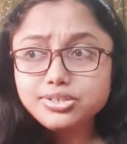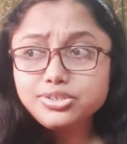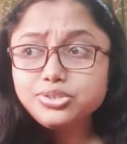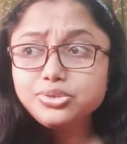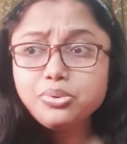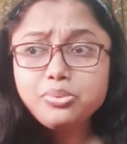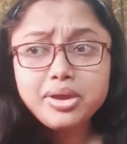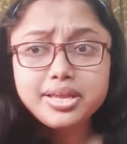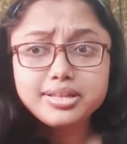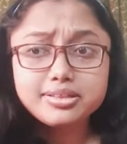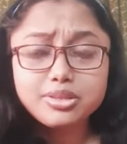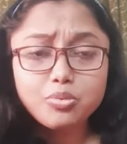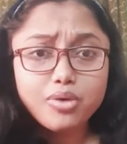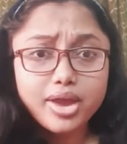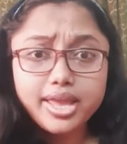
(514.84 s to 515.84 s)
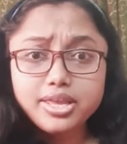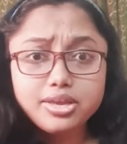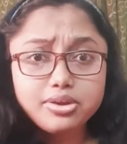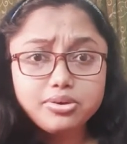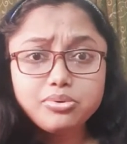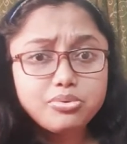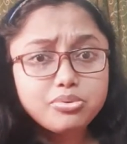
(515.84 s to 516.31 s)
Do it the way
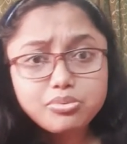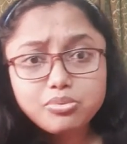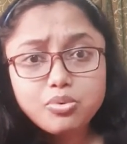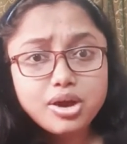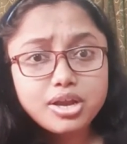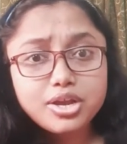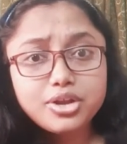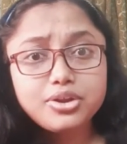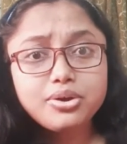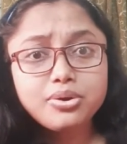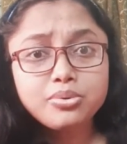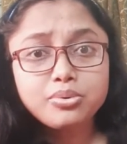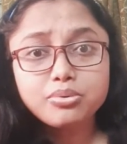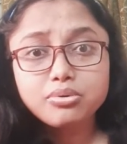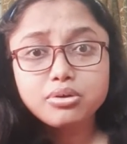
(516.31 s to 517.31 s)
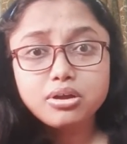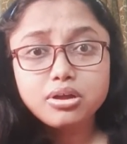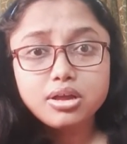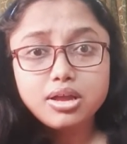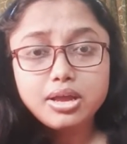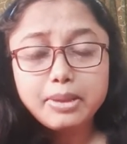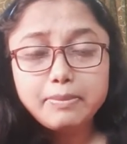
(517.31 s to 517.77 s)
you want to do.
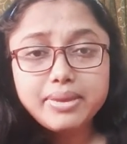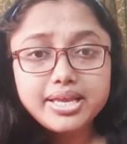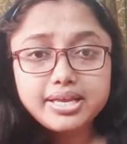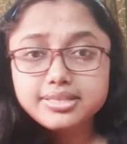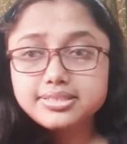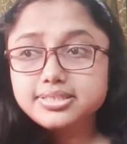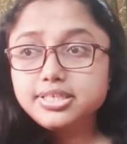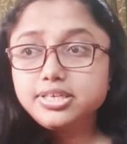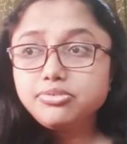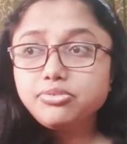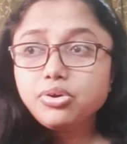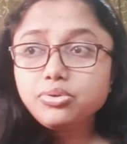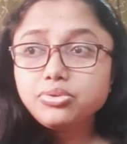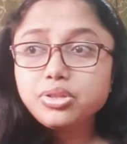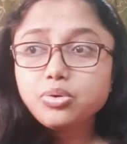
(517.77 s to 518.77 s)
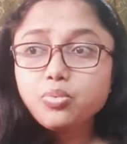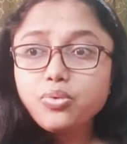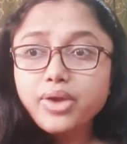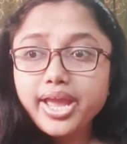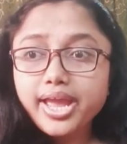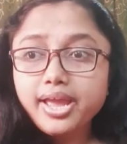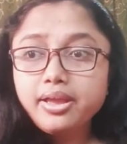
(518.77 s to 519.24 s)
Because, the
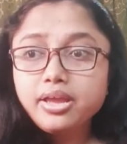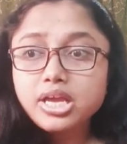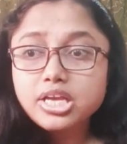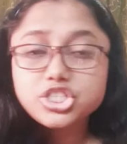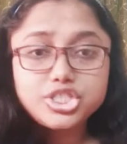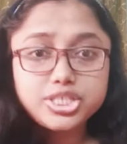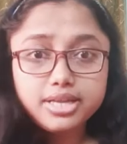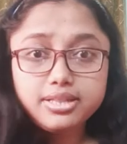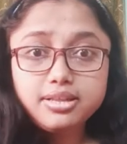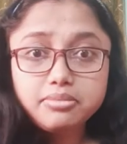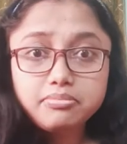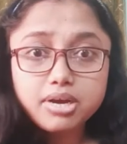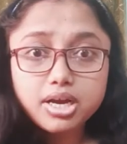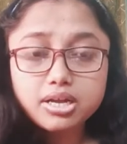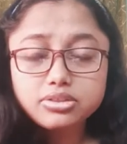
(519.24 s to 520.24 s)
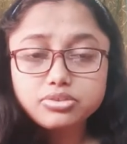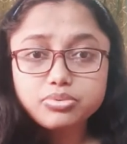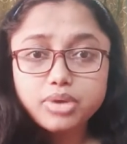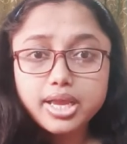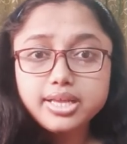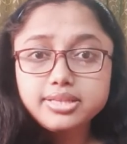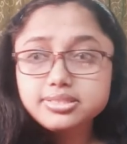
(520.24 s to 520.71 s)
way Chetan Bhagat
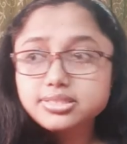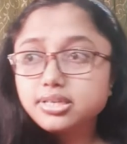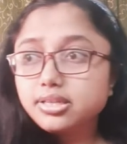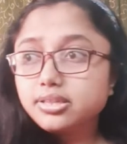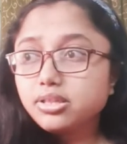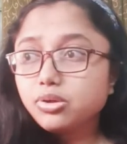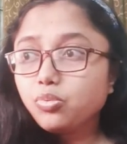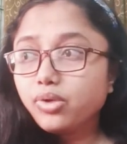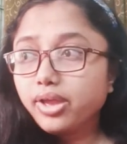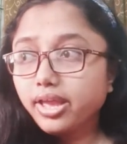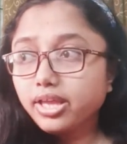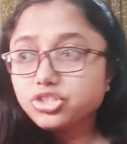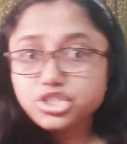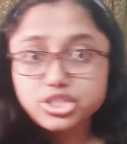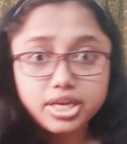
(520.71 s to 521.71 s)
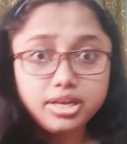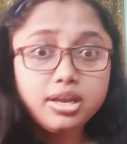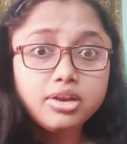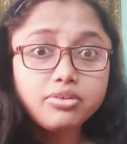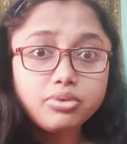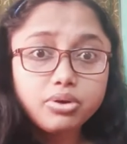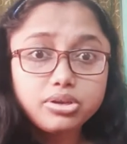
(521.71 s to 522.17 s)
writes and the way
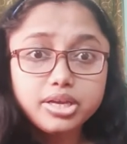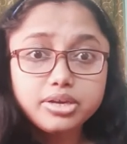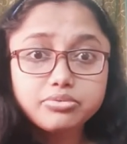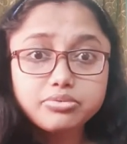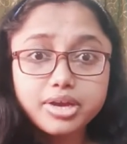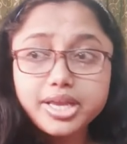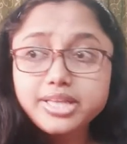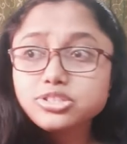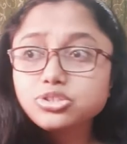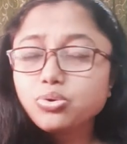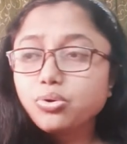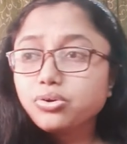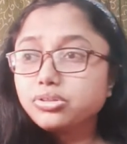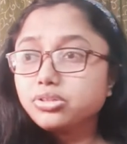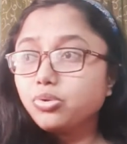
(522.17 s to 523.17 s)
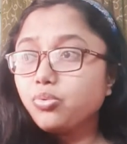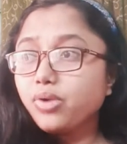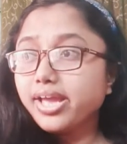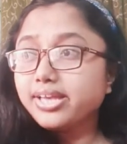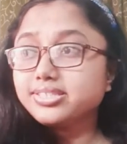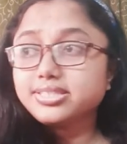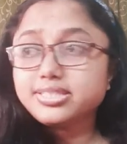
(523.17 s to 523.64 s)
J.K. Rowling writes, or the
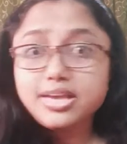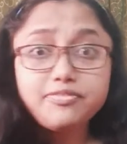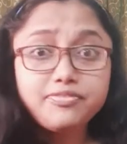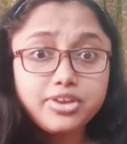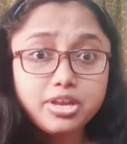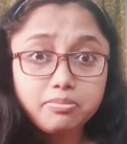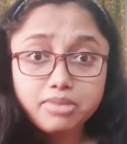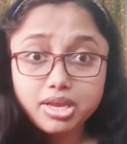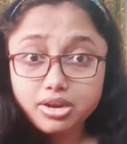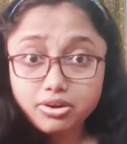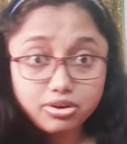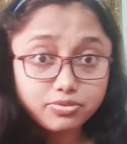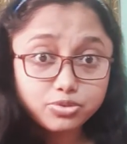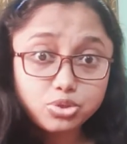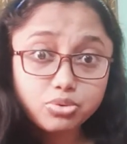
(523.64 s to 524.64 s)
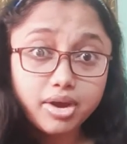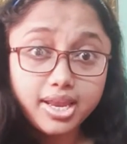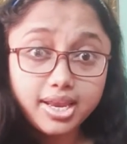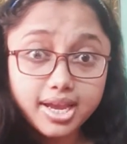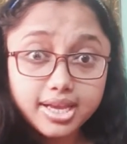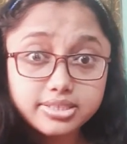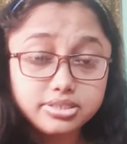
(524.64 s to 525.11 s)
way Stephanie Meyer of
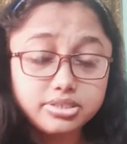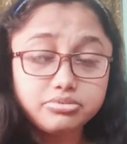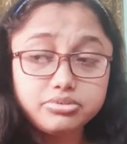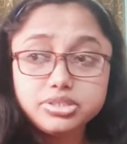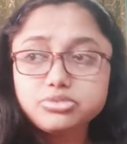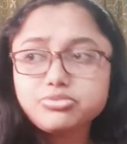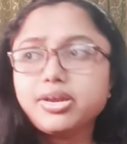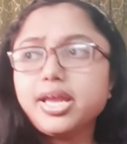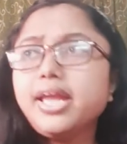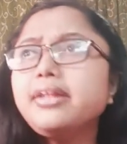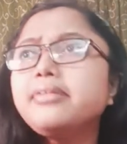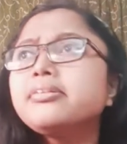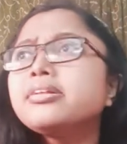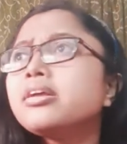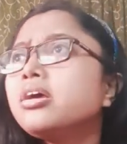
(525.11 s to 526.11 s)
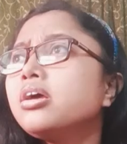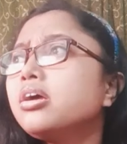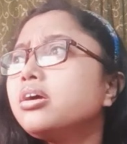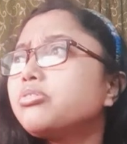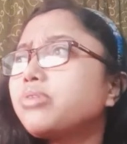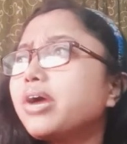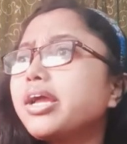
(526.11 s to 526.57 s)
Twilight series
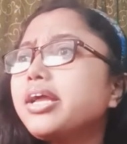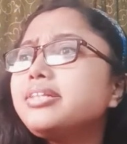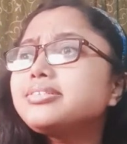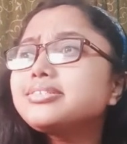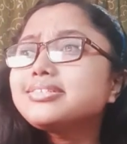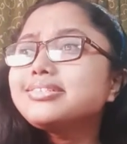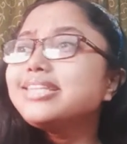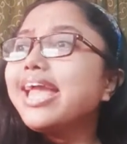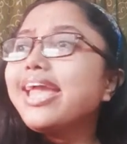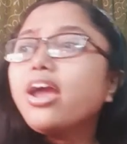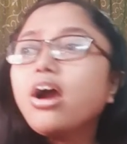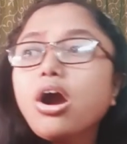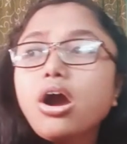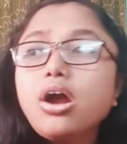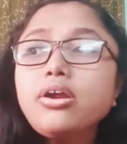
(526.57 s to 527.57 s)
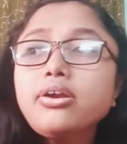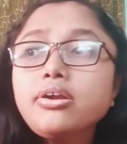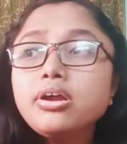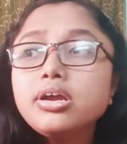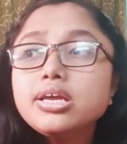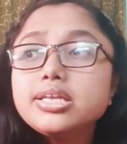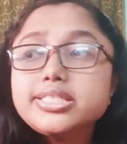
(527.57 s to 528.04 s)
writes, they are
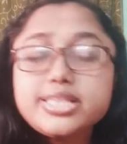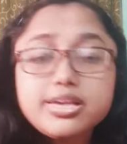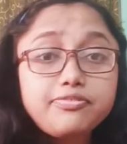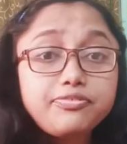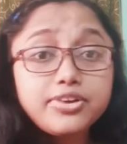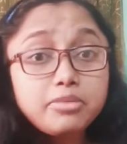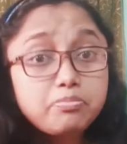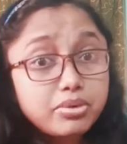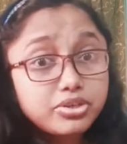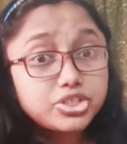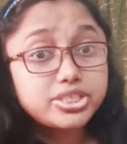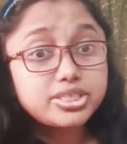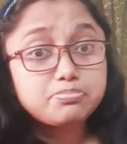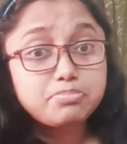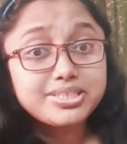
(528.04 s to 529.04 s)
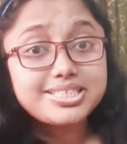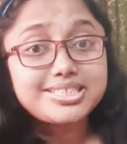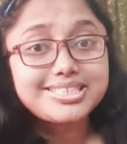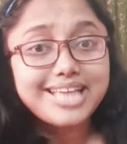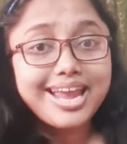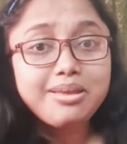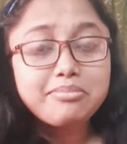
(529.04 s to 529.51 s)
different but
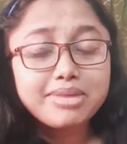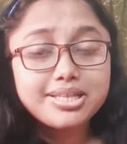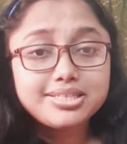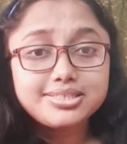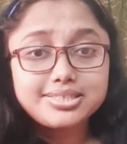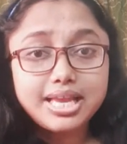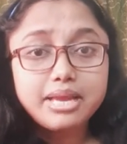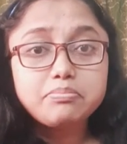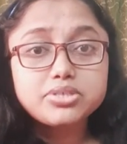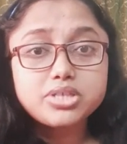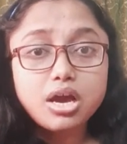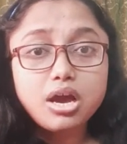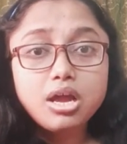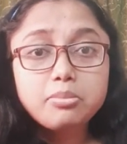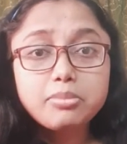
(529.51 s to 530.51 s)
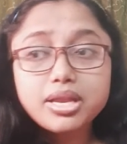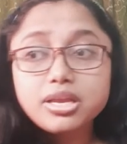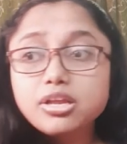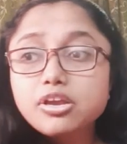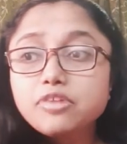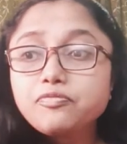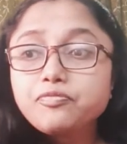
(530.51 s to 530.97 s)
same at the same time.
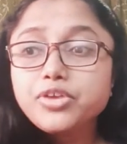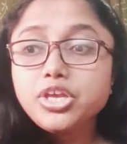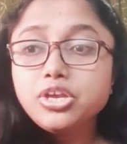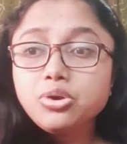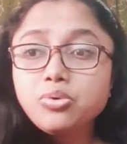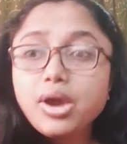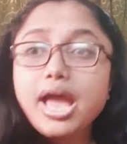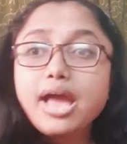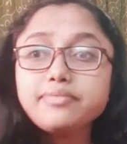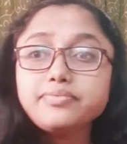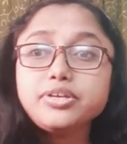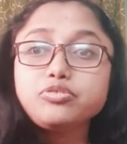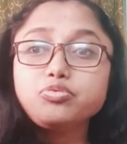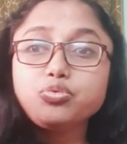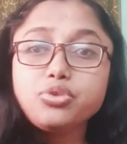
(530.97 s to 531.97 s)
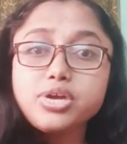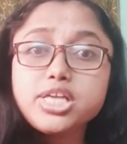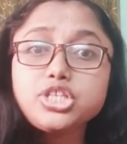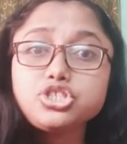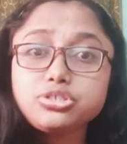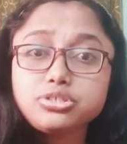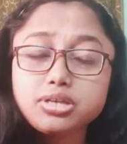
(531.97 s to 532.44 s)
And if you haven't
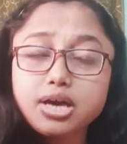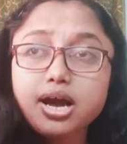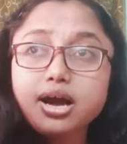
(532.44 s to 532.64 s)
reached